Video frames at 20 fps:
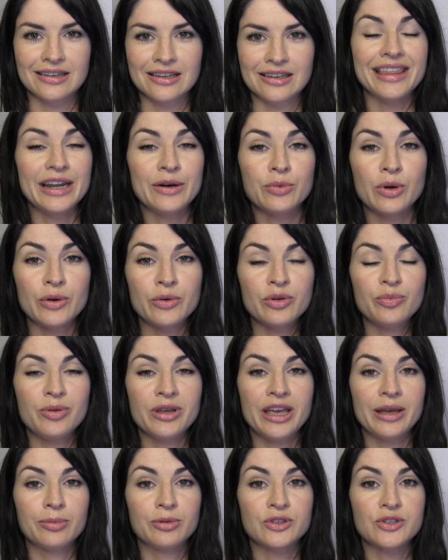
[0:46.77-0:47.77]
then we would
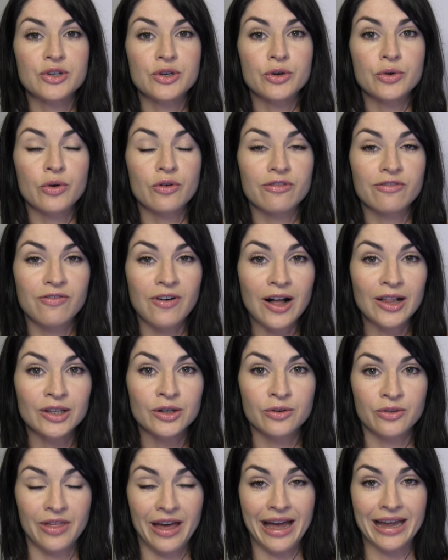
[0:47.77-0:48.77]
be able to
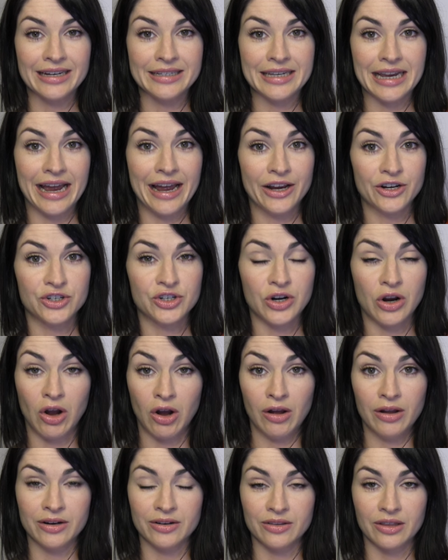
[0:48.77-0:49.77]
follow that dash
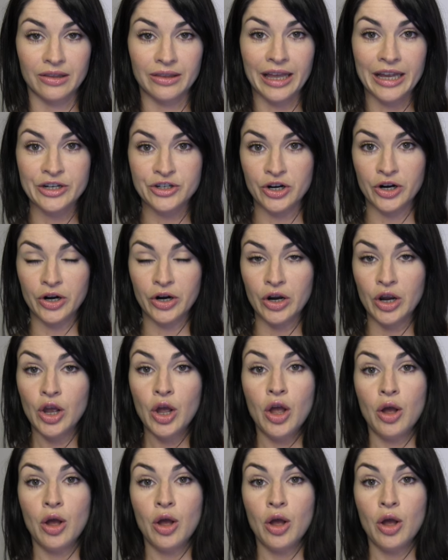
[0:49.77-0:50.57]
on the ledger,